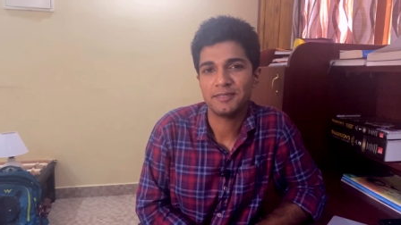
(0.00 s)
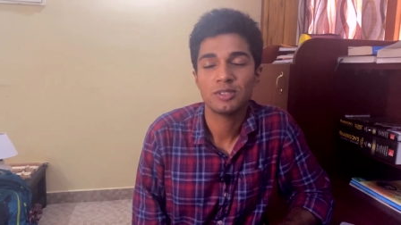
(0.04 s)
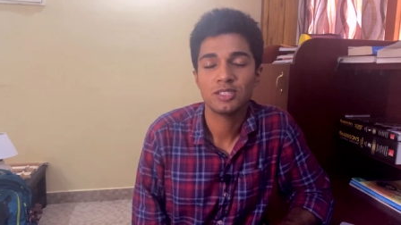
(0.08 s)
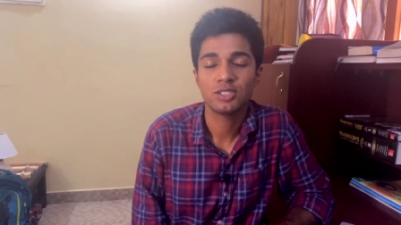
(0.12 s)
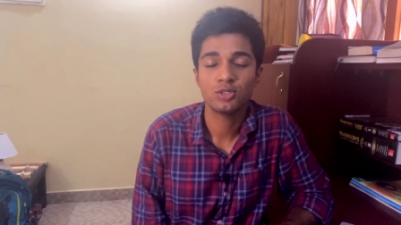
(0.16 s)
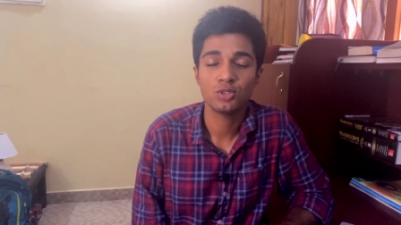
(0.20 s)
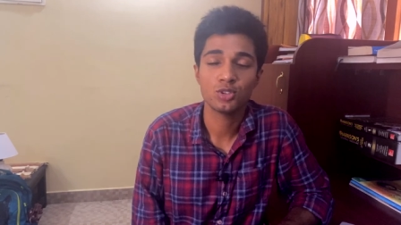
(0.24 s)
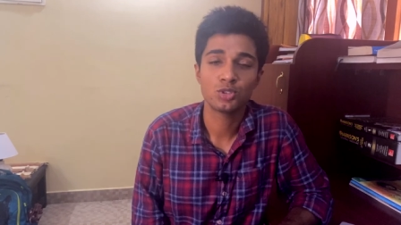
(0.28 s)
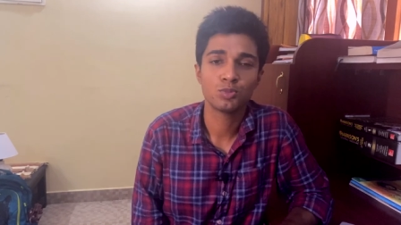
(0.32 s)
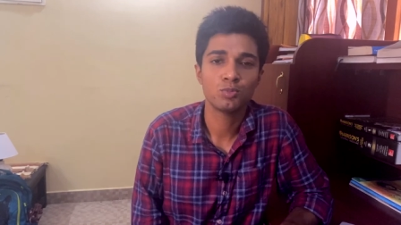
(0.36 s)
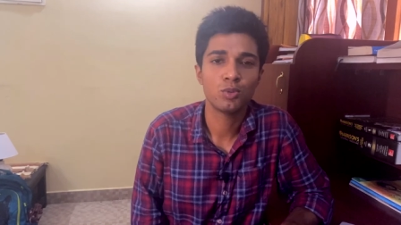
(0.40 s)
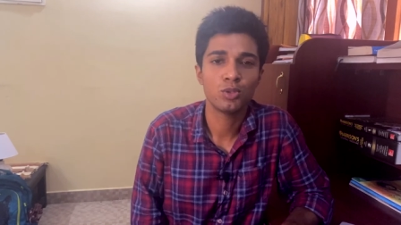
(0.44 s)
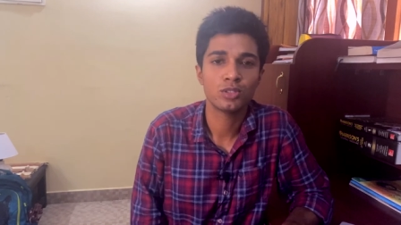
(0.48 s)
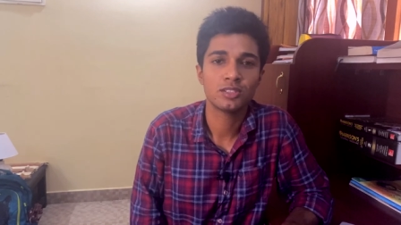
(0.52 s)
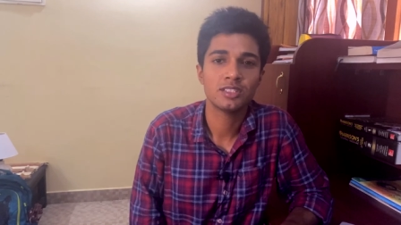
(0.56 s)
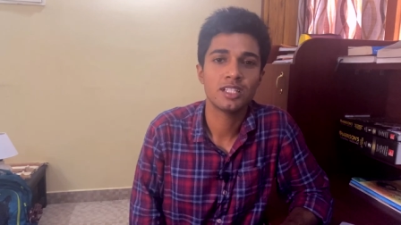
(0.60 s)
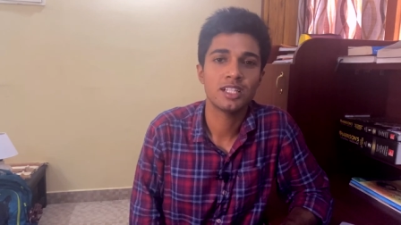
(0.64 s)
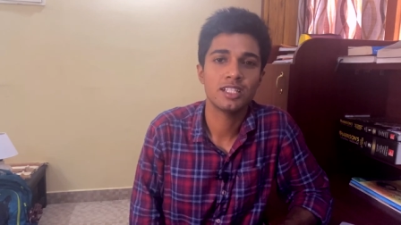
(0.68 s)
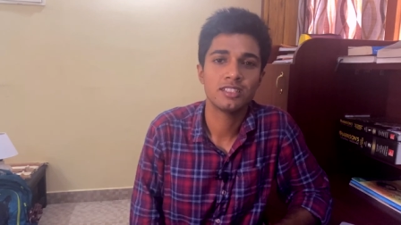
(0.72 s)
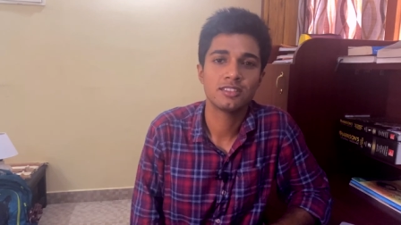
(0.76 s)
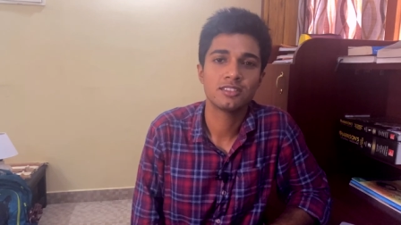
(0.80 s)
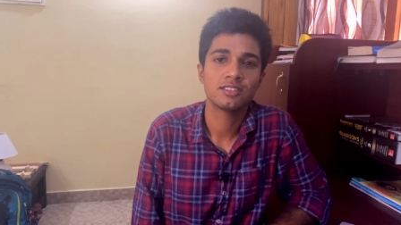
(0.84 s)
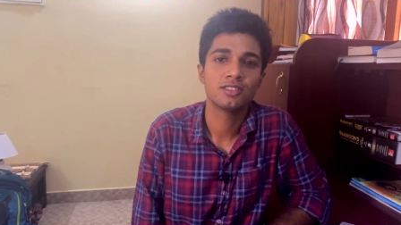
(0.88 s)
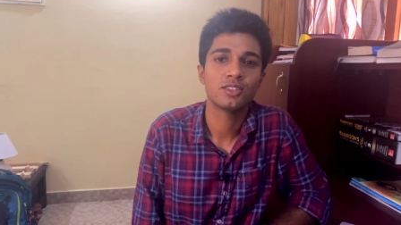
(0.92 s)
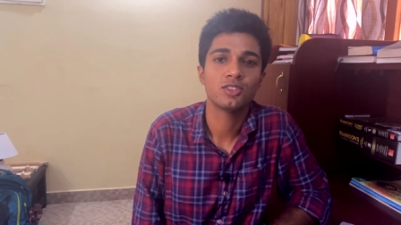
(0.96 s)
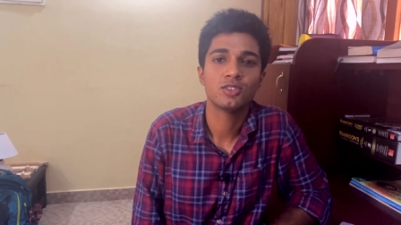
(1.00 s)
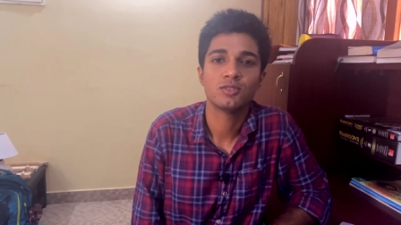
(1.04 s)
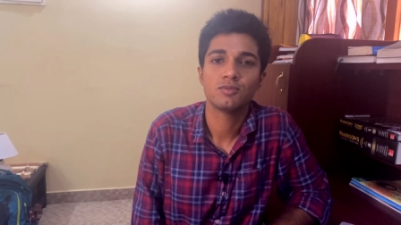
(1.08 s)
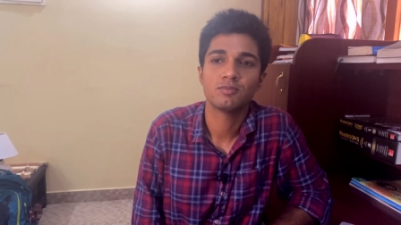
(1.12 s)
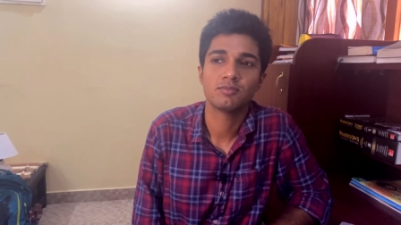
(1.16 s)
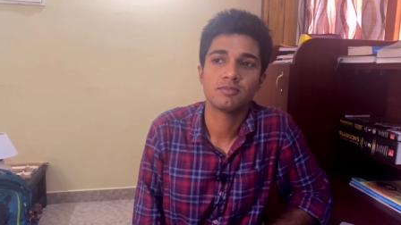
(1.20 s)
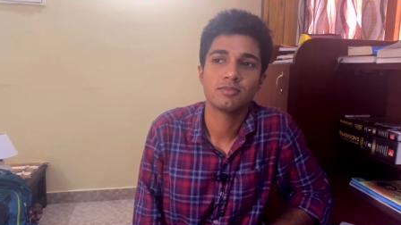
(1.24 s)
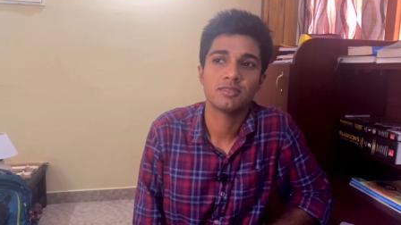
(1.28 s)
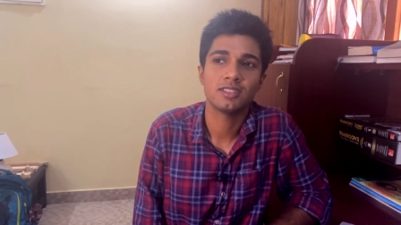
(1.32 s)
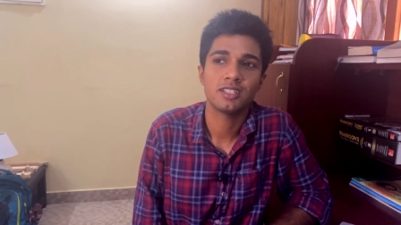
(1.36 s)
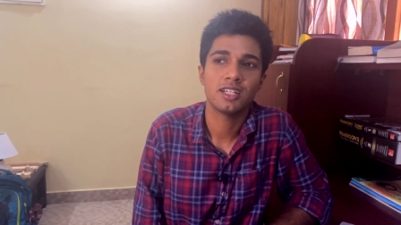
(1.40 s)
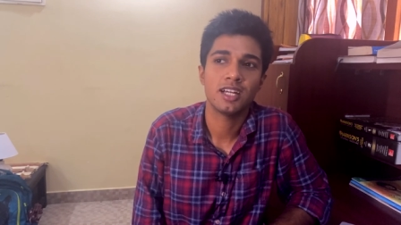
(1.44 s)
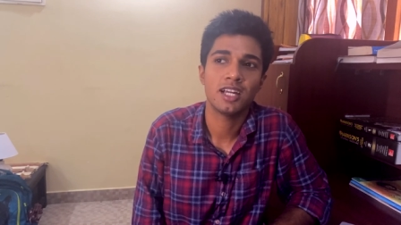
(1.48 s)
It was porcelain, so
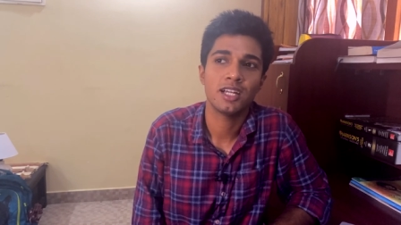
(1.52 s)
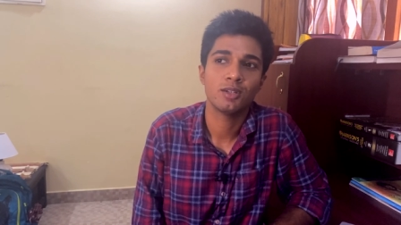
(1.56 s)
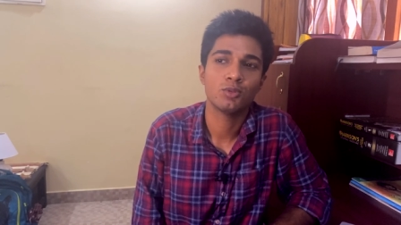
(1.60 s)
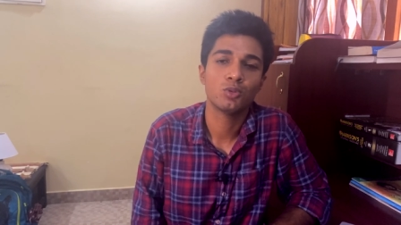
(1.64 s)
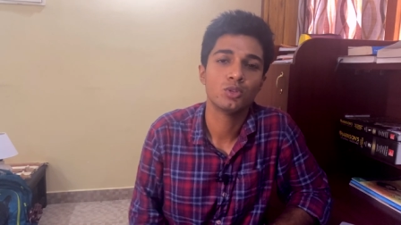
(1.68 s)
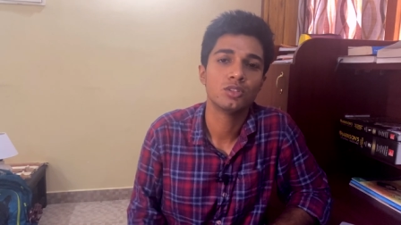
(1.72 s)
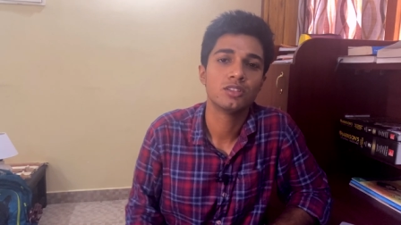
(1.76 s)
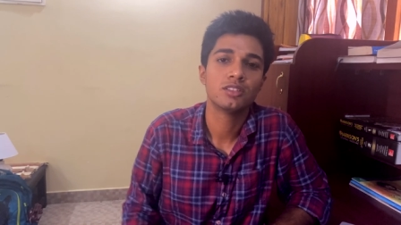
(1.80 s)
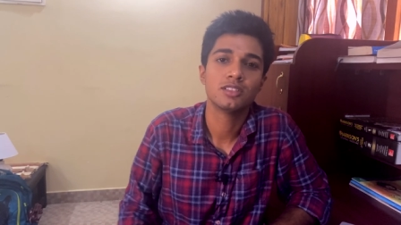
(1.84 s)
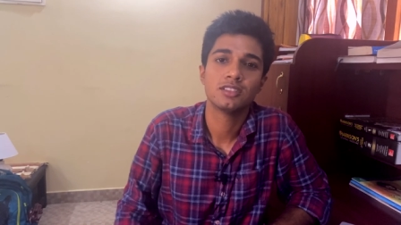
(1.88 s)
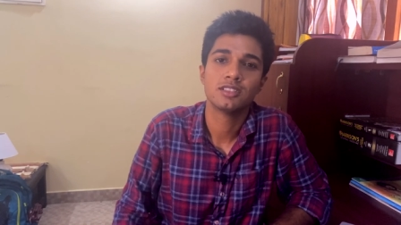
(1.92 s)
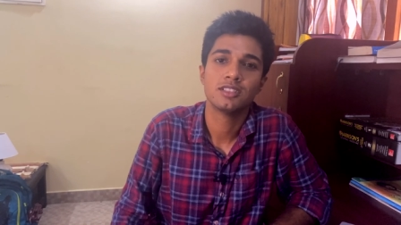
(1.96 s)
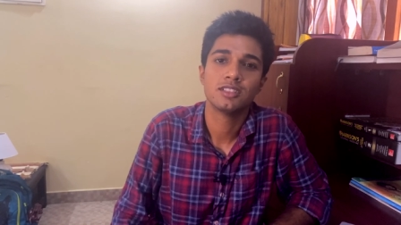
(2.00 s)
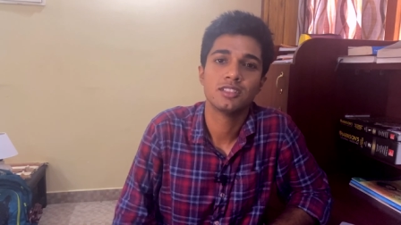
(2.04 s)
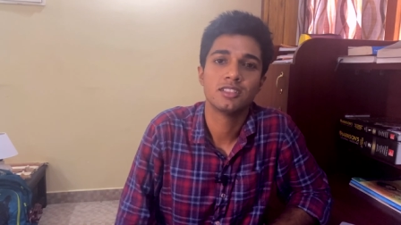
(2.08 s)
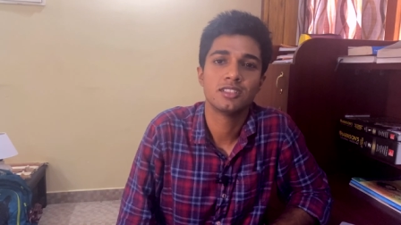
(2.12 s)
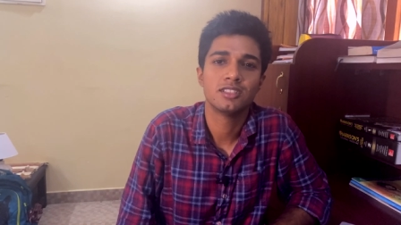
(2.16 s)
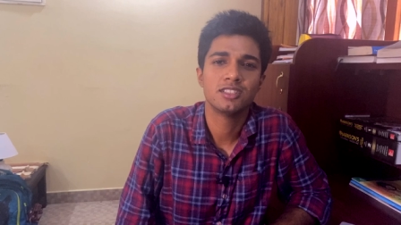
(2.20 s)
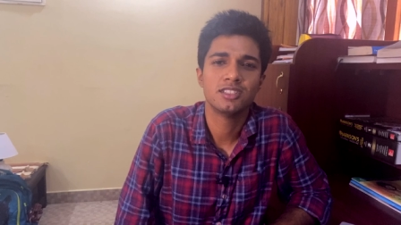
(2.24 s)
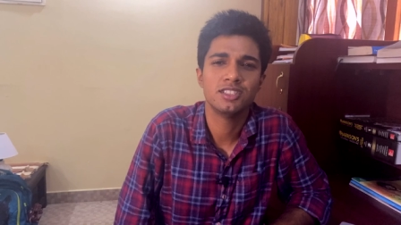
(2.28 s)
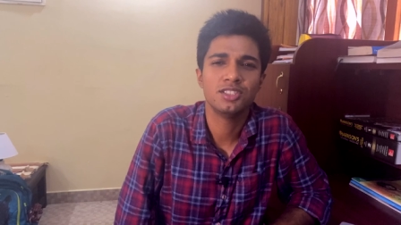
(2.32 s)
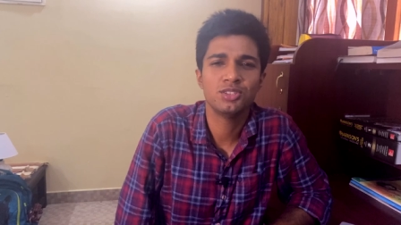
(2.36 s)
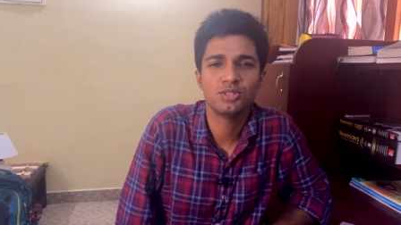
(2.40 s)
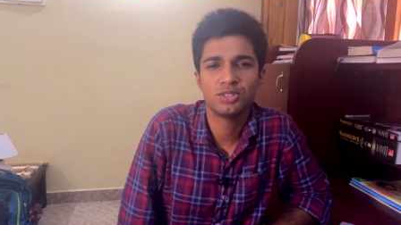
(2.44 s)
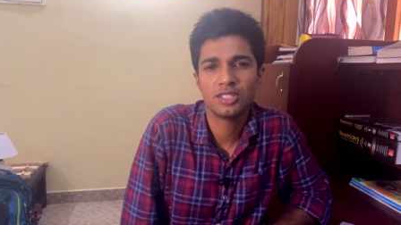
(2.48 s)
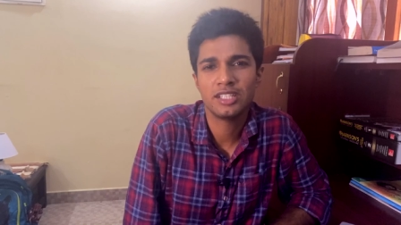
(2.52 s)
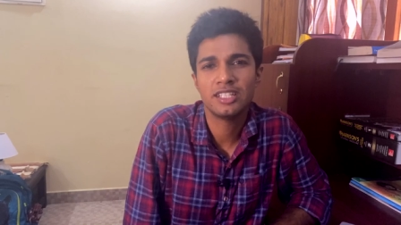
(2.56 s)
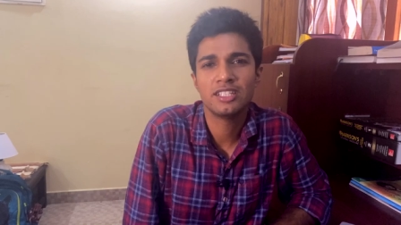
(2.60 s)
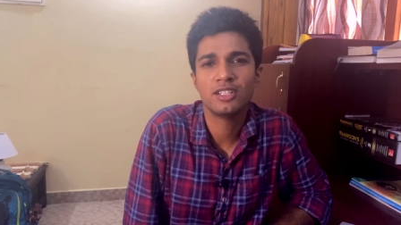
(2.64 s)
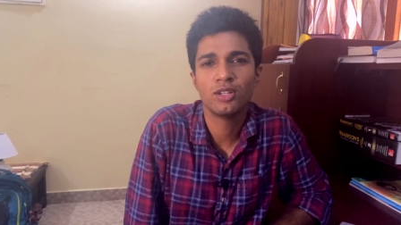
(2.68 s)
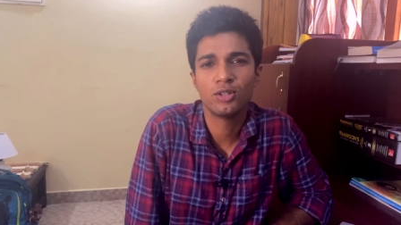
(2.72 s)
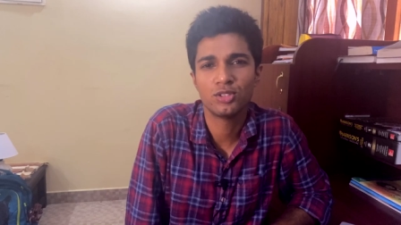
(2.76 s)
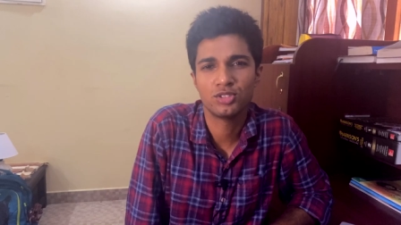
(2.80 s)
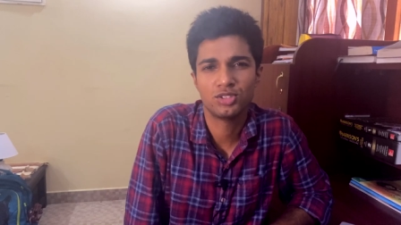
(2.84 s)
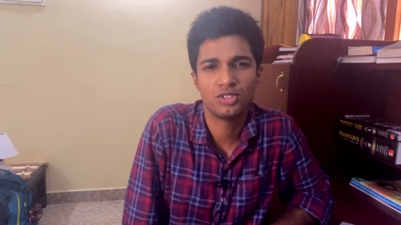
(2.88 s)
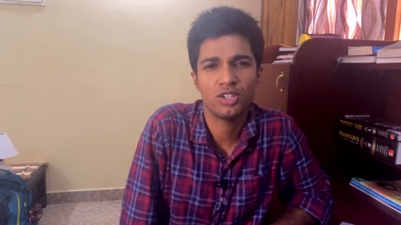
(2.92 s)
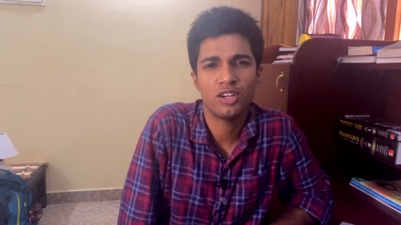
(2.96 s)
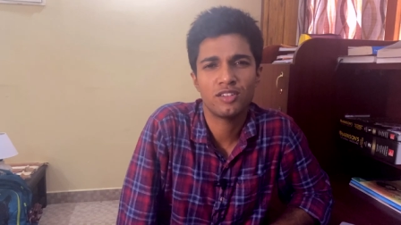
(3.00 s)
I would usually
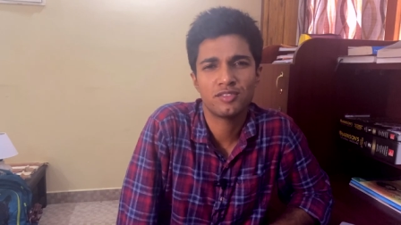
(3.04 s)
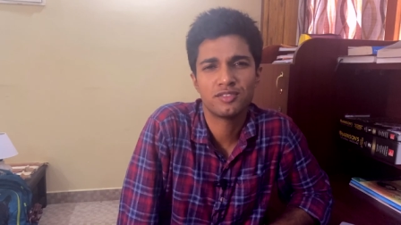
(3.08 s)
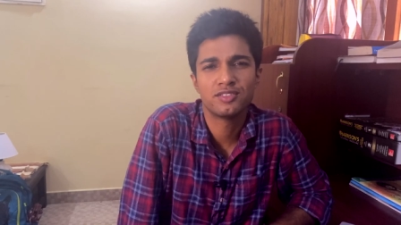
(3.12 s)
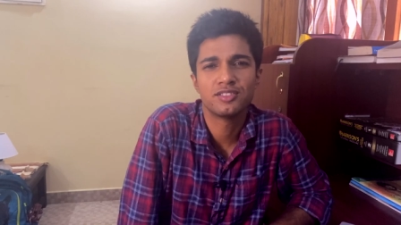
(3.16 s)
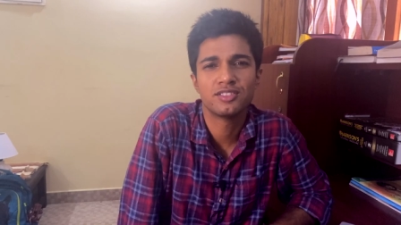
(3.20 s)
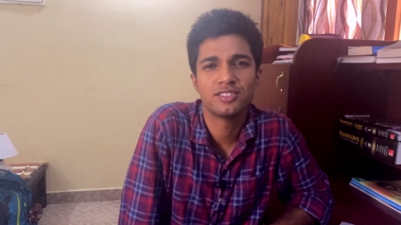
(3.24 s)
doze off